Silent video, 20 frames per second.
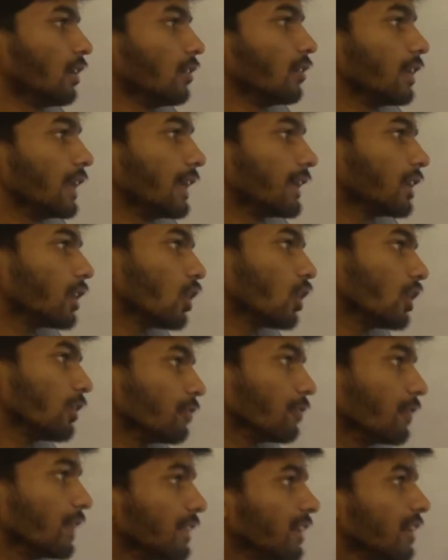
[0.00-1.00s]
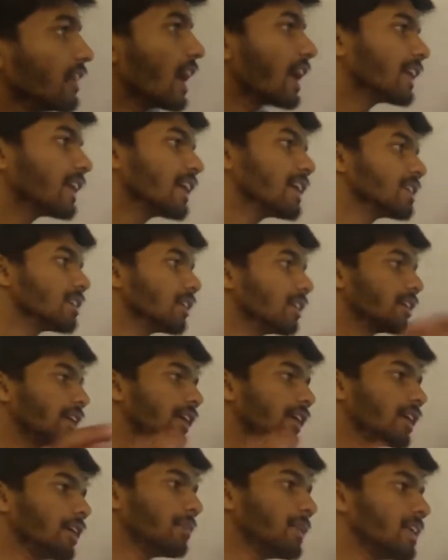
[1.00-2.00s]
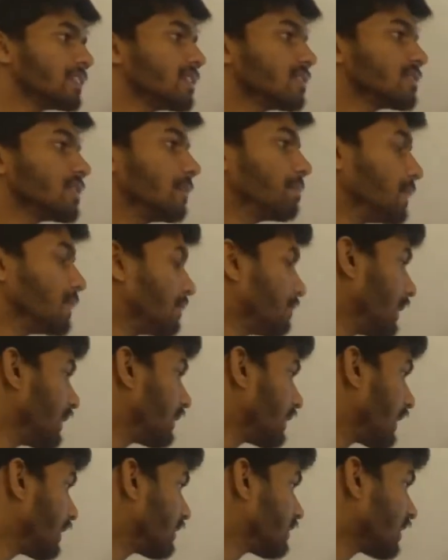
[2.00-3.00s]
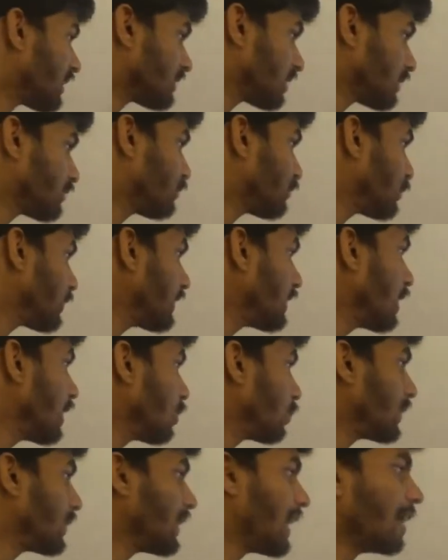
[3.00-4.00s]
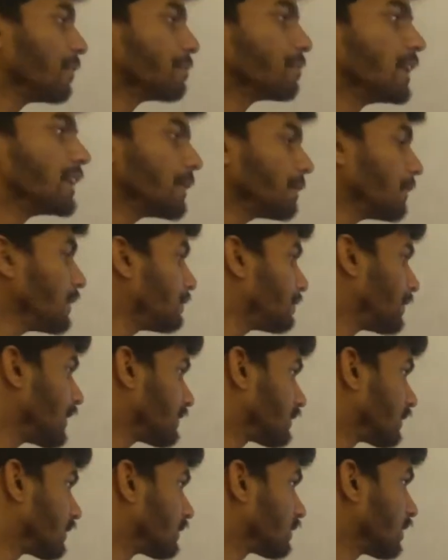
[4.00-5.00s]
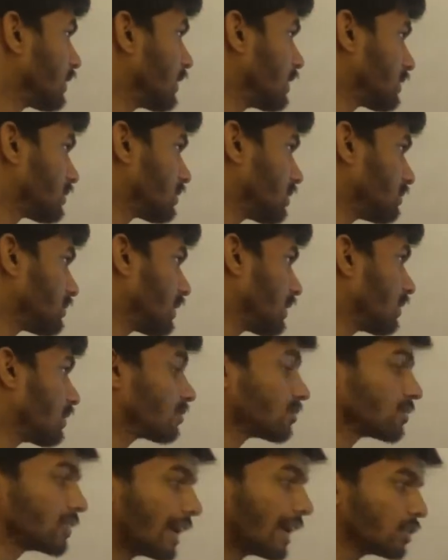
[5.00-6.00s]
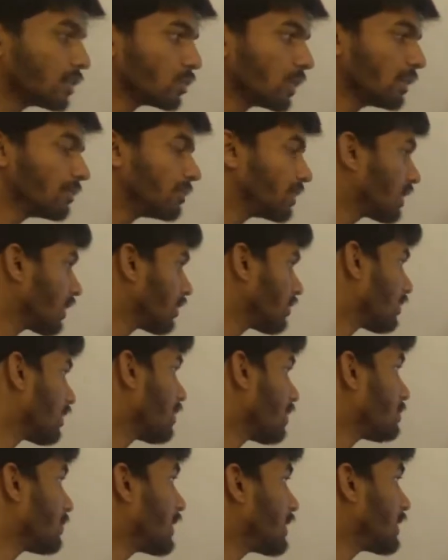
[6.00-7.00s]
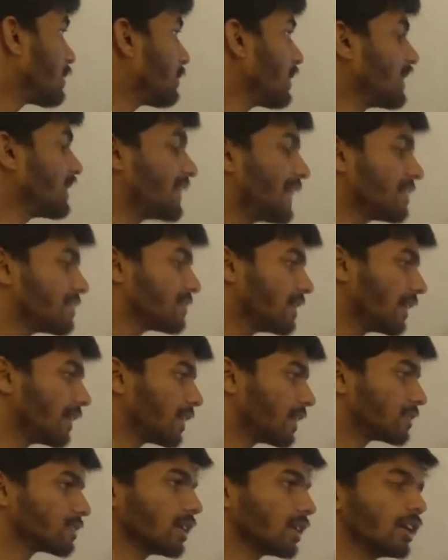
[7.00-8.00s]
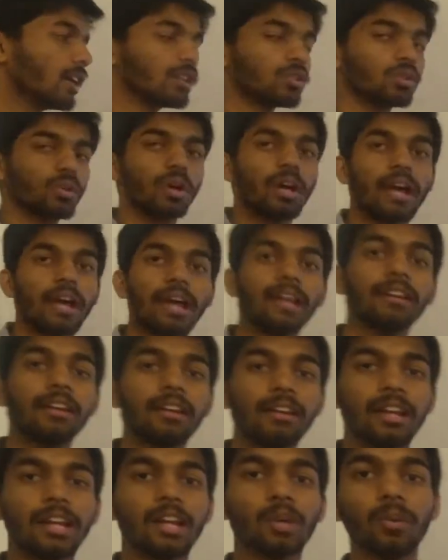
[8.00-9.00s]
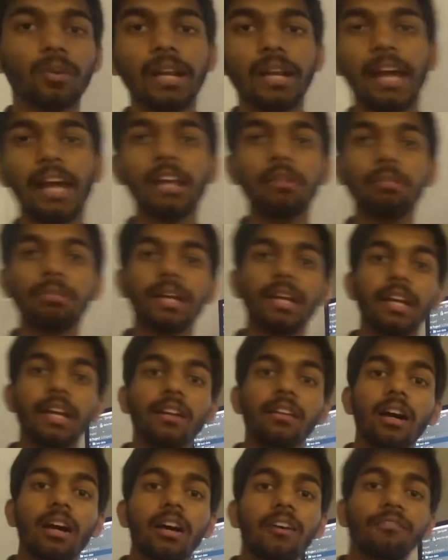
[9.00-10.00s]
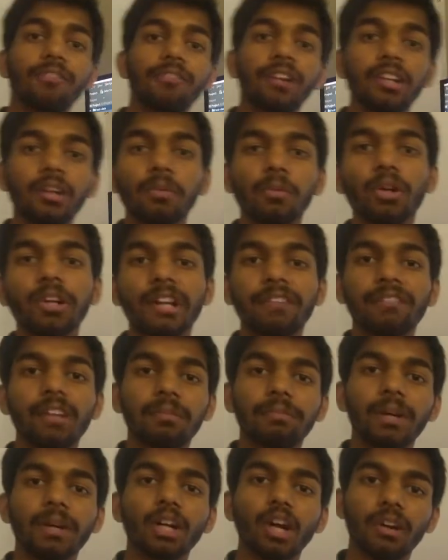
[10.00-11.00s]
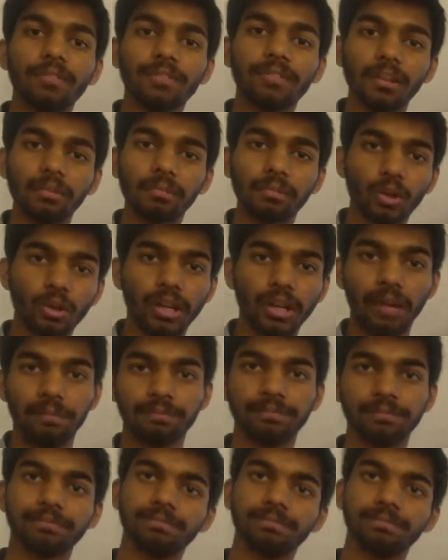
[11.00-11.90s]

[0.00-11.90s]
Later on, when the database is implemented successfully, we'll have multiple faces. That's why we can run multiple test data. So, and it will help in furthermore development of the program.